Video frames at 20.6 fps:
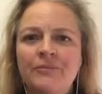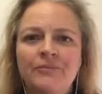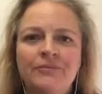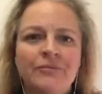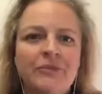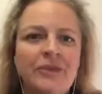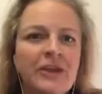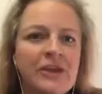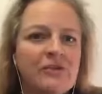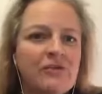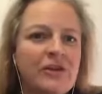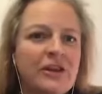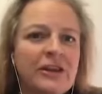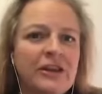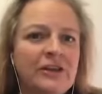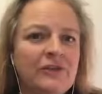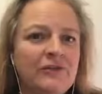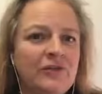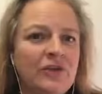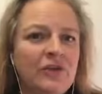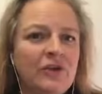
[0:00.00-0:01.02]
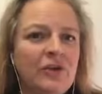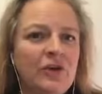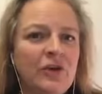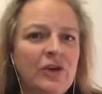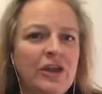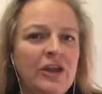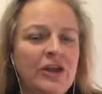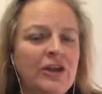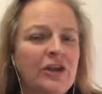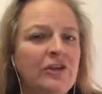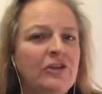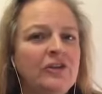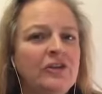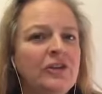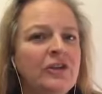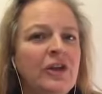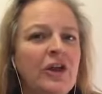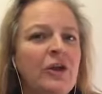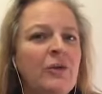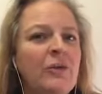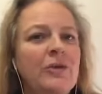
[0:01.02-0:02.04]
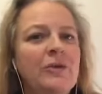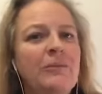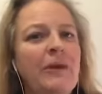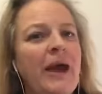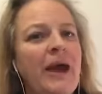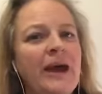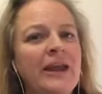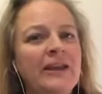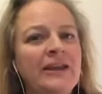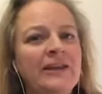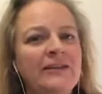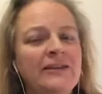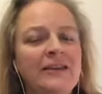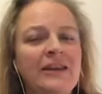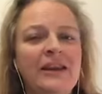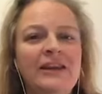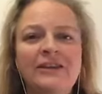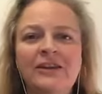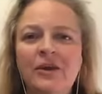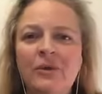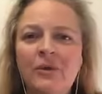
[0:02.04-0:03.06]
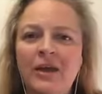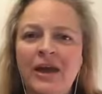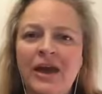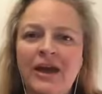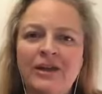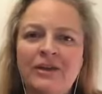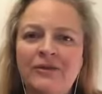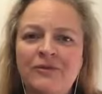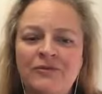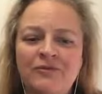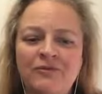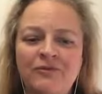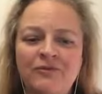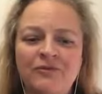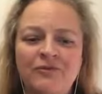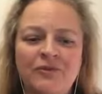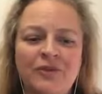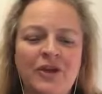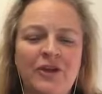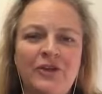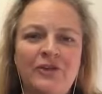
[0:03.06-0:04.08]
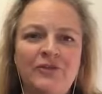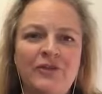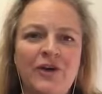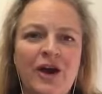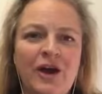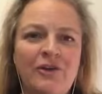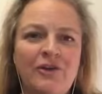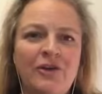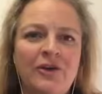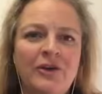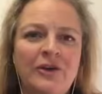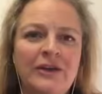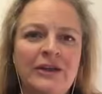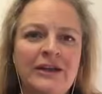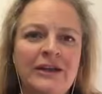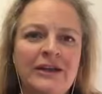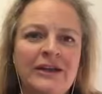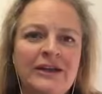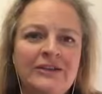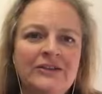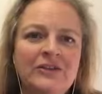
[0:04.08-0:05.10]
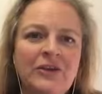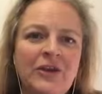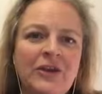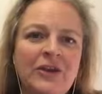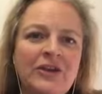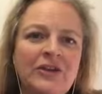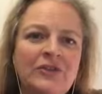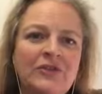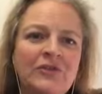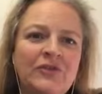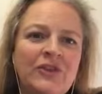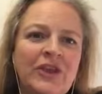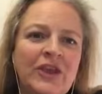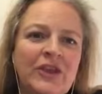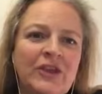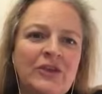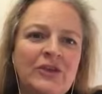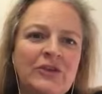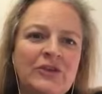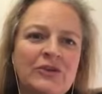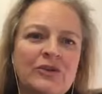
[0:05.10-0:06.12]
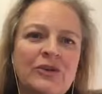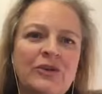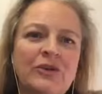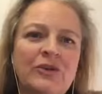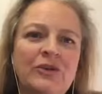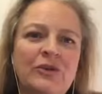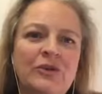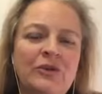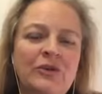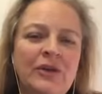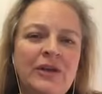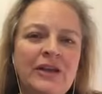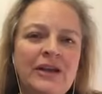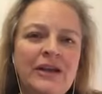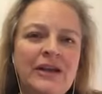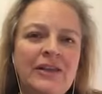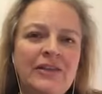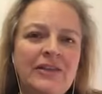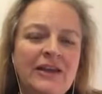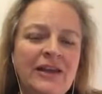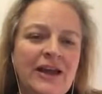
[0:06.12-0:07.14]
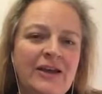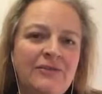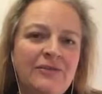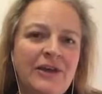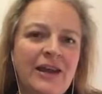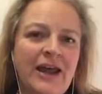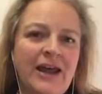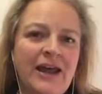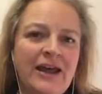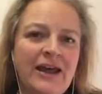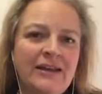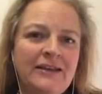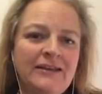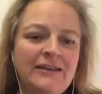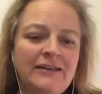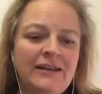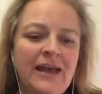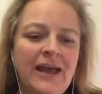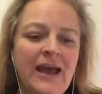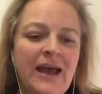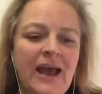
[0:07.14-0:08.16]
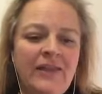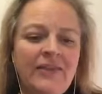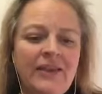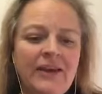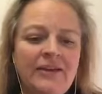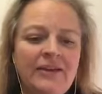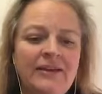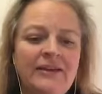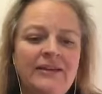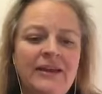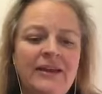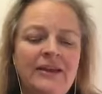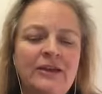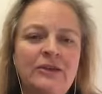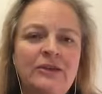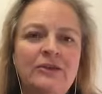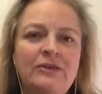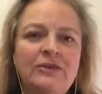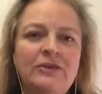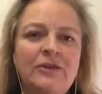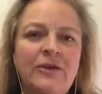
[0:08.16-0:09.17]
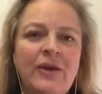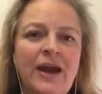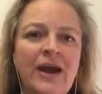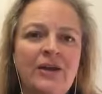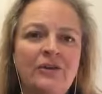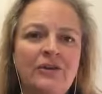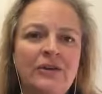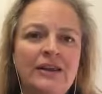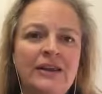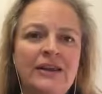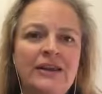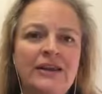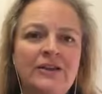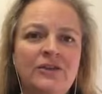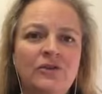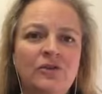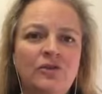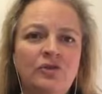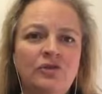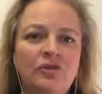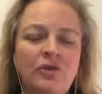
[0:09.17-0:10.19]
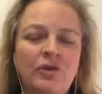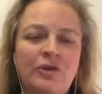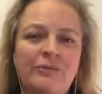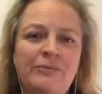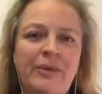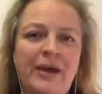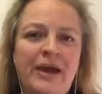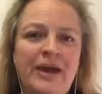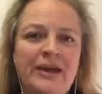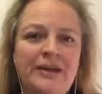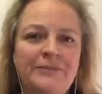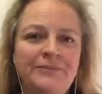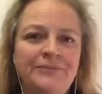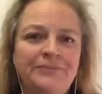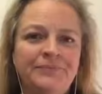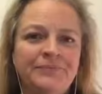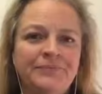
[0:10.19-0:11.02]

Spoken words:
the ingredients for your cooking. You need to know where the pan is. You need to know how to turn the fire on. So I'm going to take you through the lay of the land, and then I'm going to take you through how to clear your joint pain.